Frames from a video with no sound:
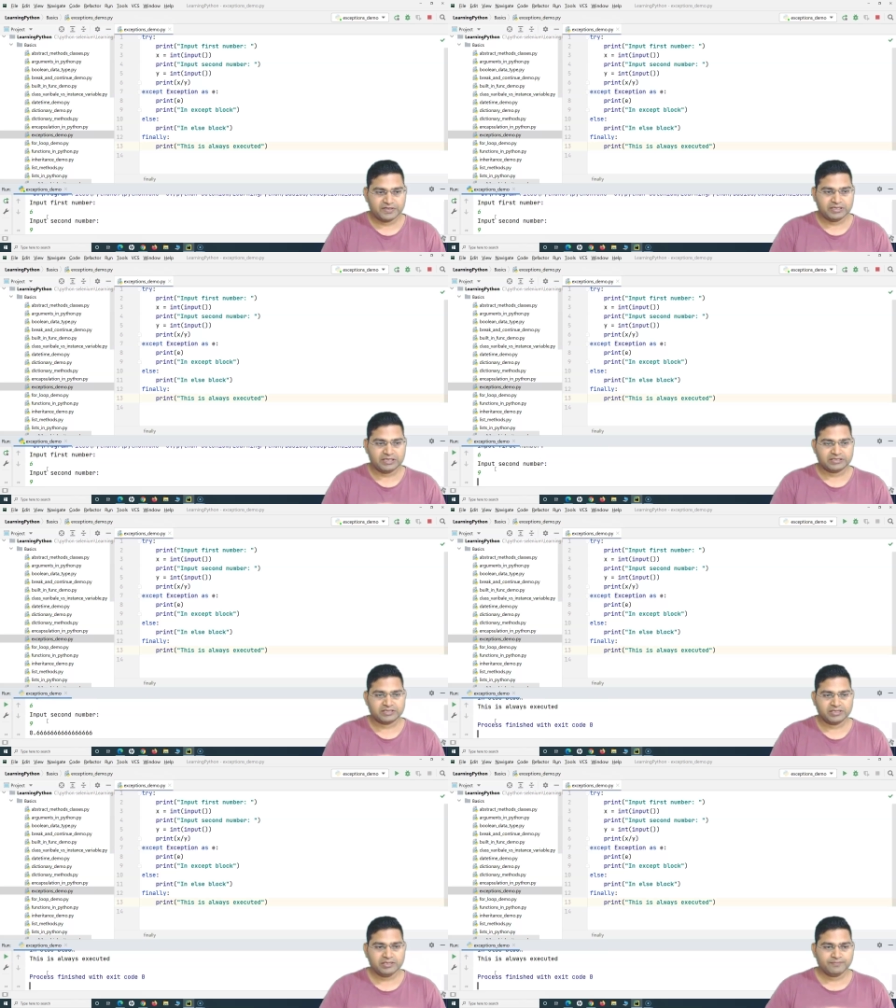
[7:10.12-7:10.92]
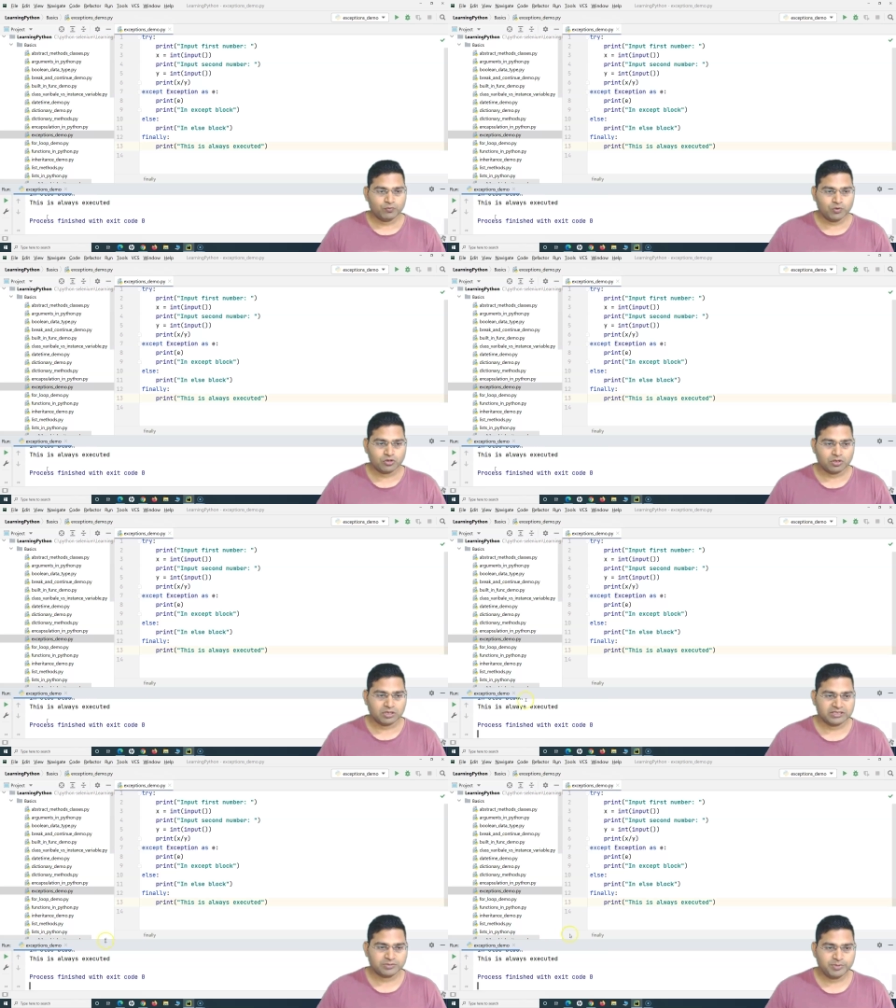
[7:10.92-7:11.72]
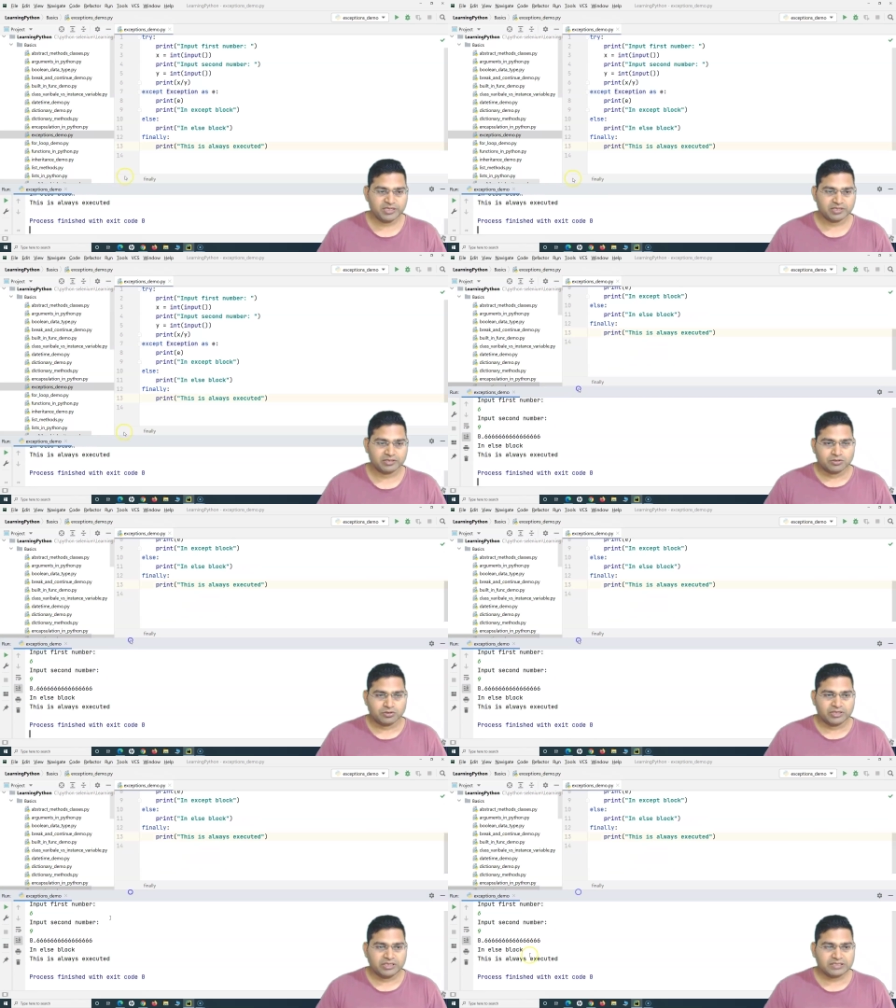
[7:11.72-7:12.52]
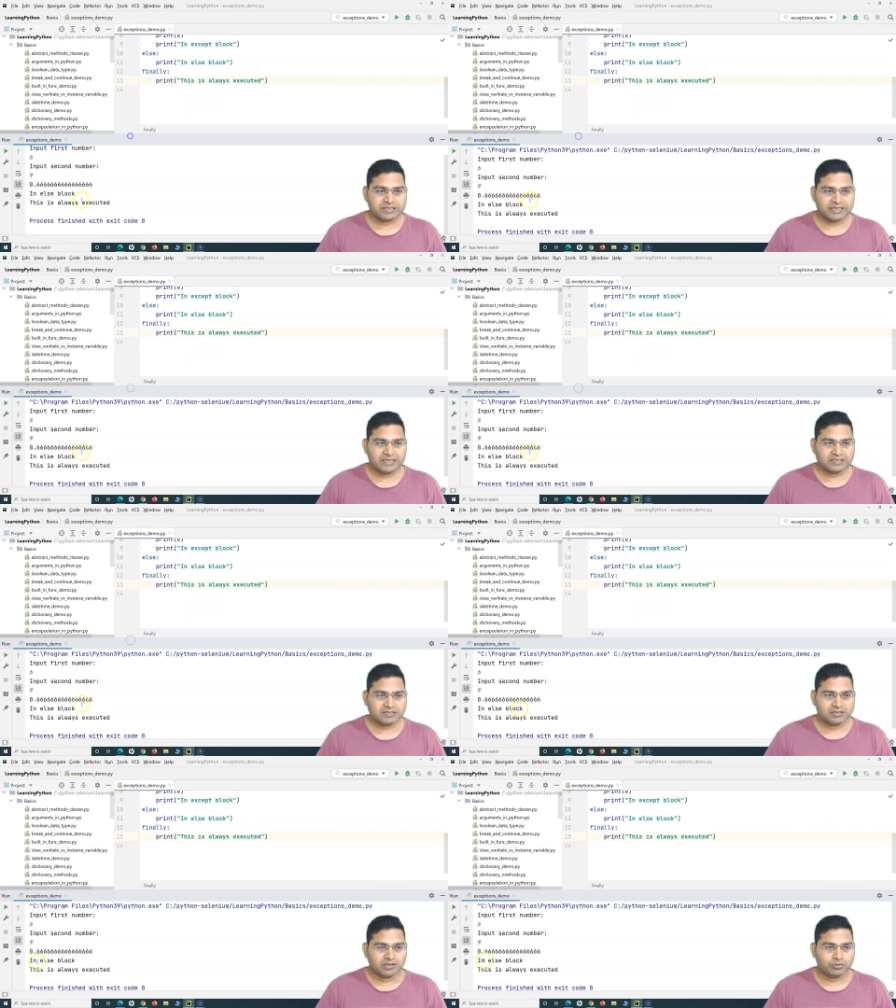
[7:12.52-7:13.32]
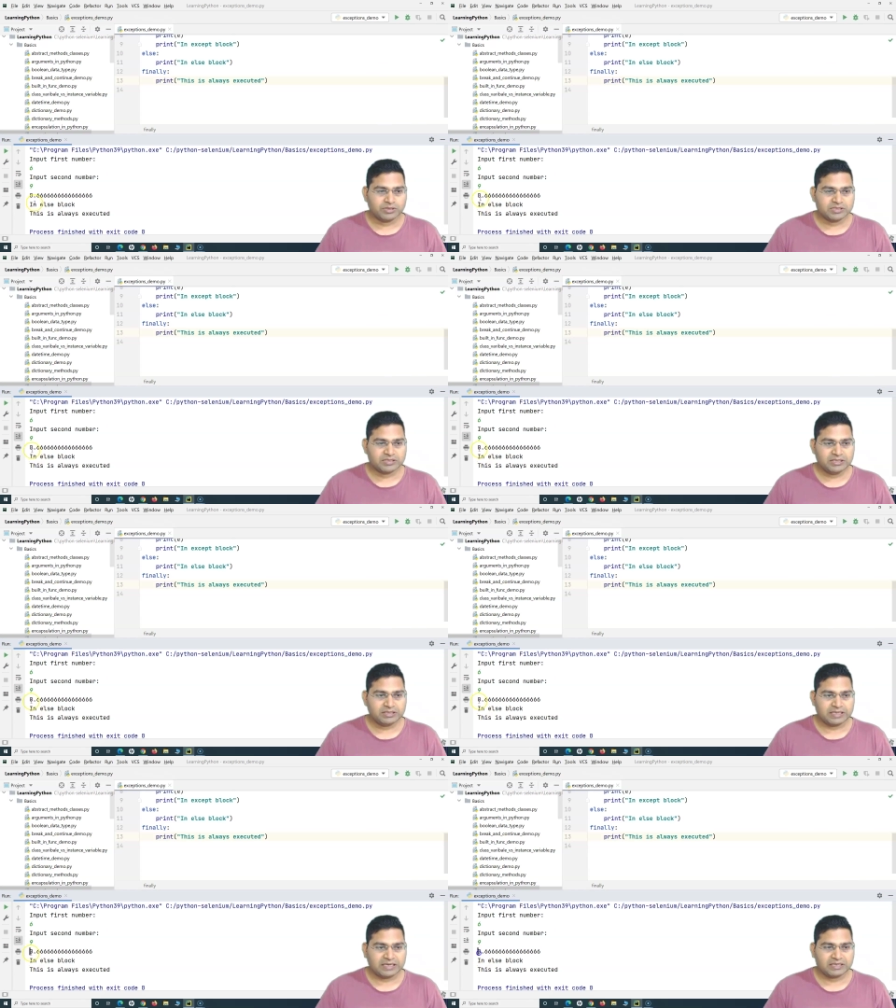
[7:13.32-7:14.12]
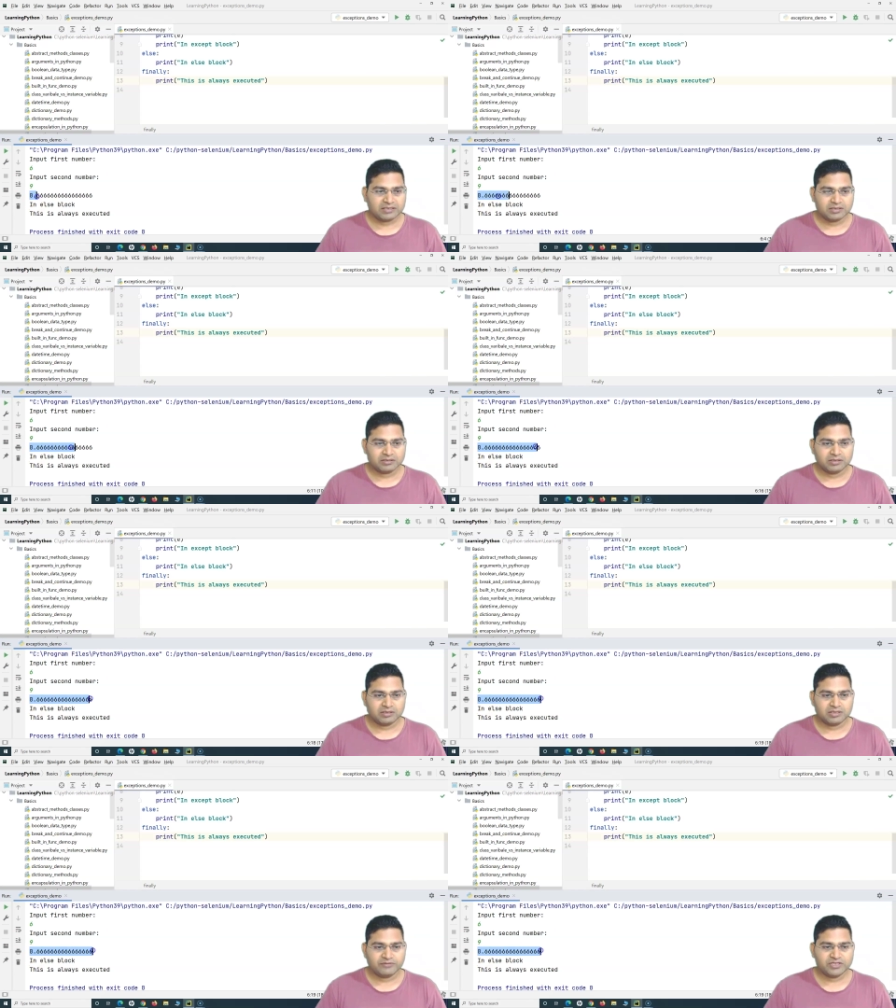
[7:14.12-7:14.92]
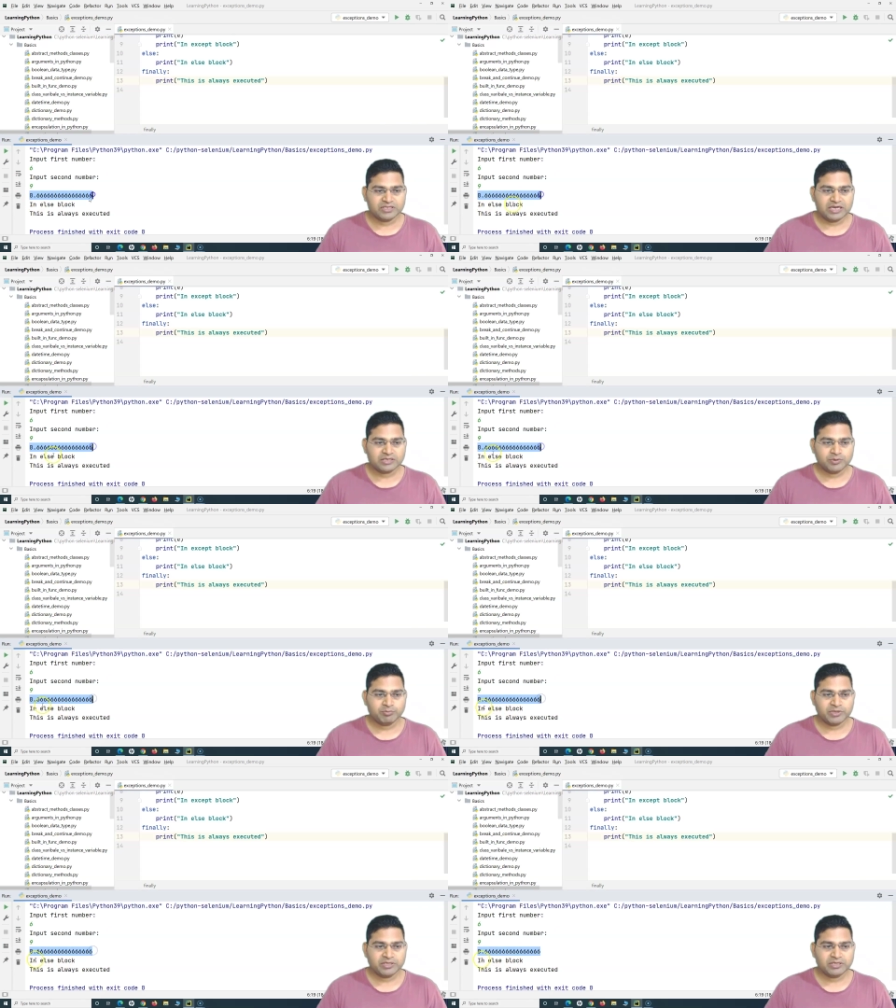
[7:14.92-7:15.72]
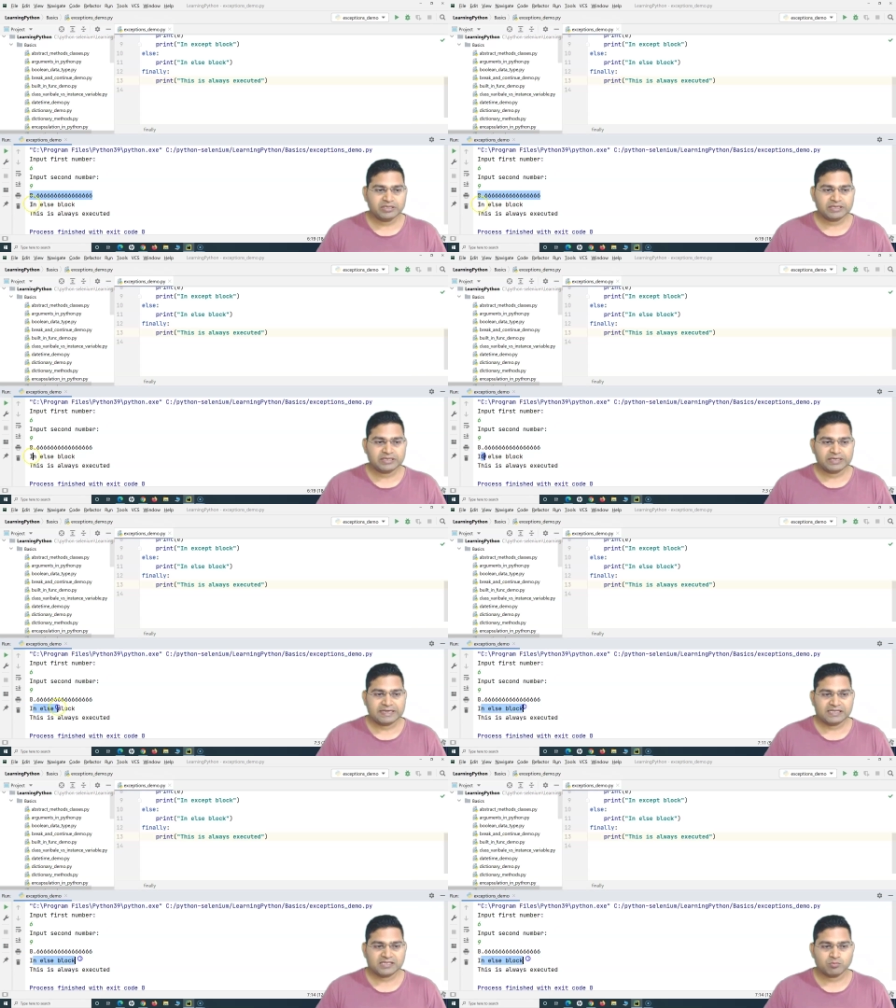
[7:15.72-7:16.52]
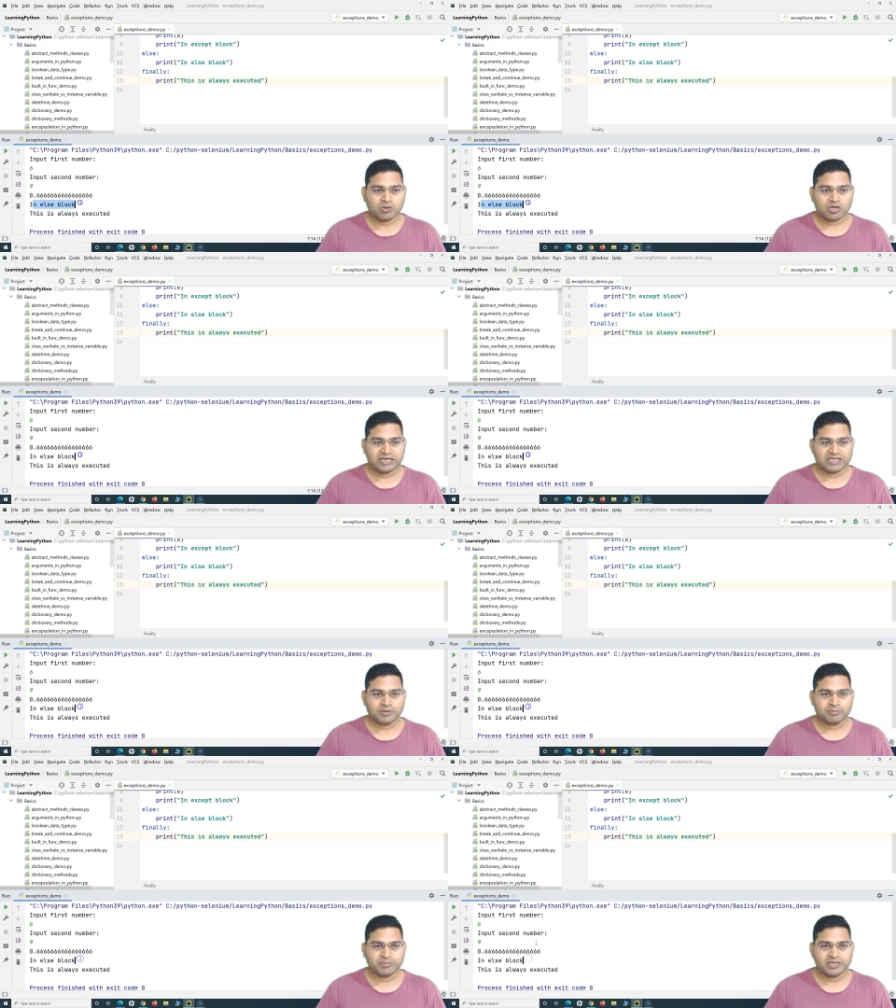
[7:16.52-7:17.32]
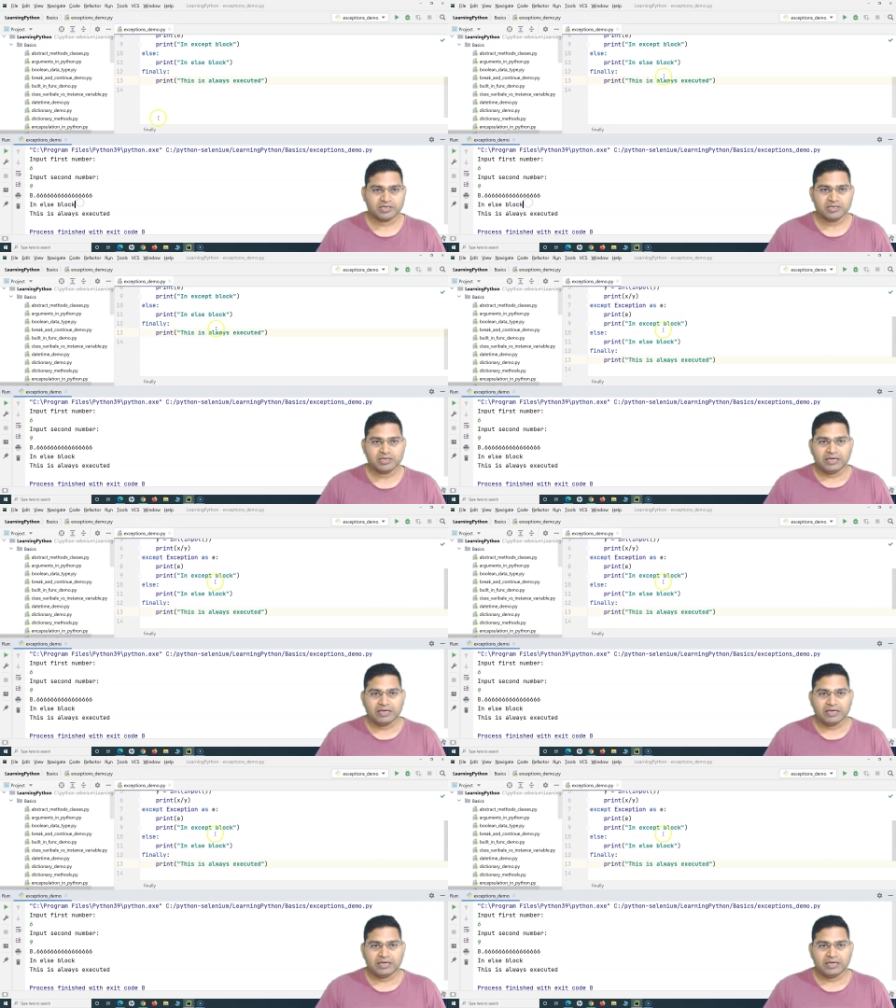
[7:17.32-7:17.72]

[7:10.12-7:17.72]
let's see what all gets printed. So in this case, you will see that the division has been printed, then else block has been printed.